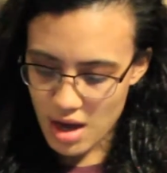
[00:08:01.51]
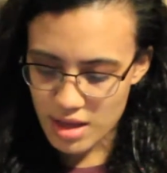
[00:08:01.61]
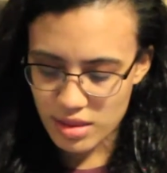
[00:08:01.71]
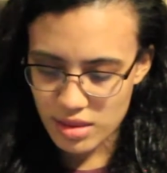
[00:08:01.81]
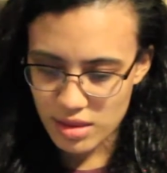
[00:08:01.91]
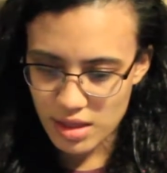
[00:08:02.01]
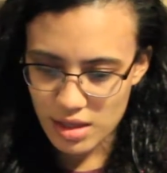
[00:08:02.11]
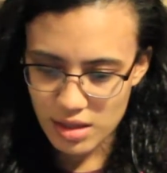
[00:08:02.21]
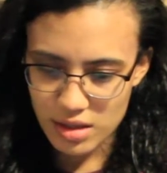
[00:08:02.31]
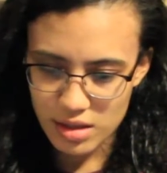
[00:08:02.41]
I
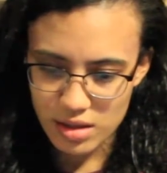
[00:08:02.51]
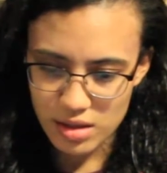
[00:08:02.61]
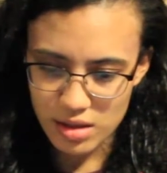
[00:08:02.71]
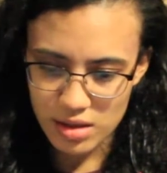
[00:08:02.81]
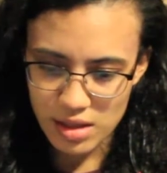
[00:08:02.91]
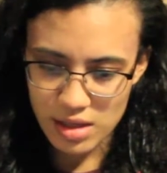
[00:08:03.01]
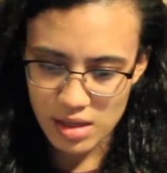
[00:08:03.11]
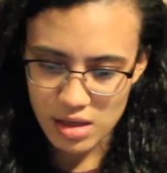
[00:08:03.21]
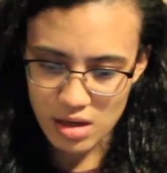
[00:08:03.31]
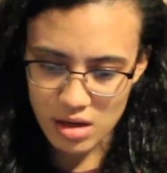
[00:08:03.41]
think
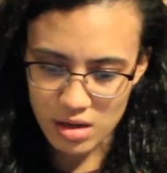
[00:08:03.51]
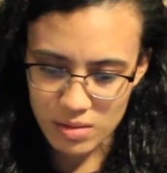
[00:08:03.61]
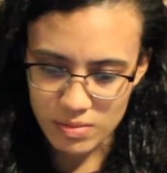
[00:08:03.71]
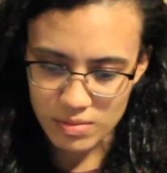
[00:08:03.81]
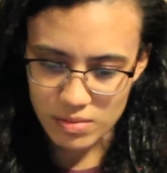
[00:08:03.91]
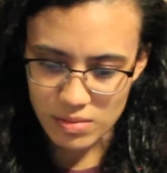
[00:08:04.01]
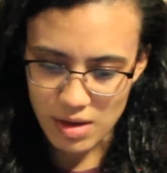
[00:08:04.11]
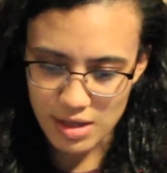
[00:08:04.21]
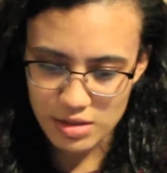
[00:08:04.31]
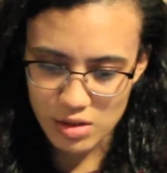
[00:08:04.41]
the
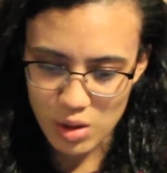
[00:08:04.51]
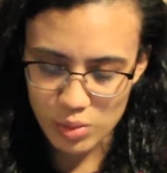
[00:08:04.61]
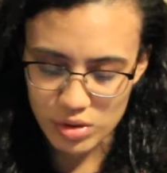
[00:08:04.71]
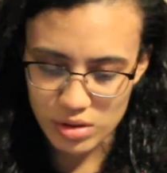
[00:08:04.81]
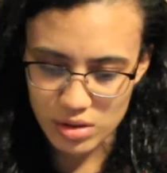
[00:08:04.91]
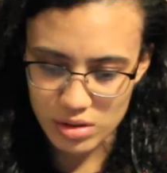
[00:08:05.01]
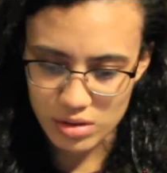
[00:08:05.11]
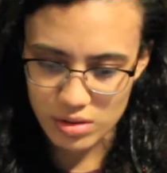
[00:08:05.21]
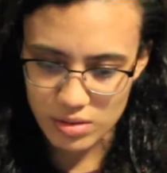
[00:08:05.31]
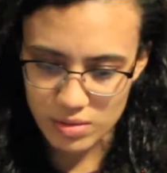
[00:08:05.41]
I saw with
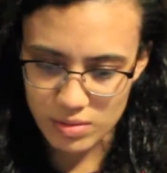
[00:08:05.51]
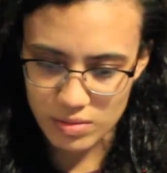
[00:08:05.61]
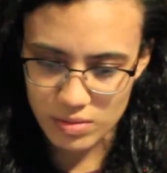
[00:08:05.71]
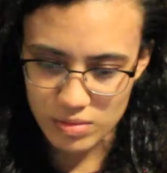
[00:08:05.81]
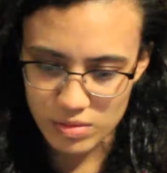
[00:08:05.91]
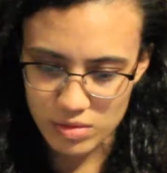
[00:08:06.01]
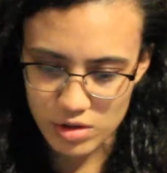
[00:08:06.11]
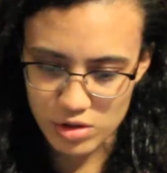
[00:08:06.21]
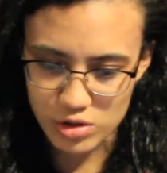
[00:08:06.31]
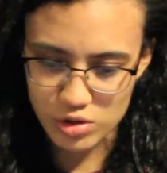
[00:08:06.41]
the
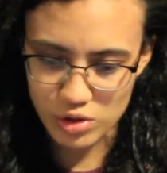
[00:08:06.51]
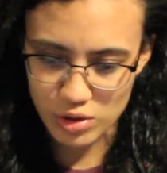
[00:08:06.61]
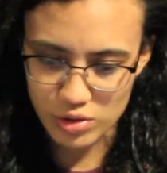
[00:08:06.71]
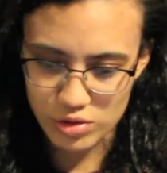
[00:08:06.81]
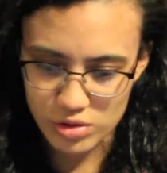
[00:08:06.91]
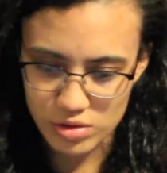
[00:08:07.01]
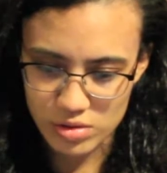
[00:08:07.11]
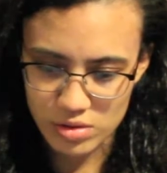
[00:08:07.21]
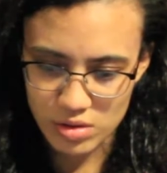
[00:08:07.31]
search,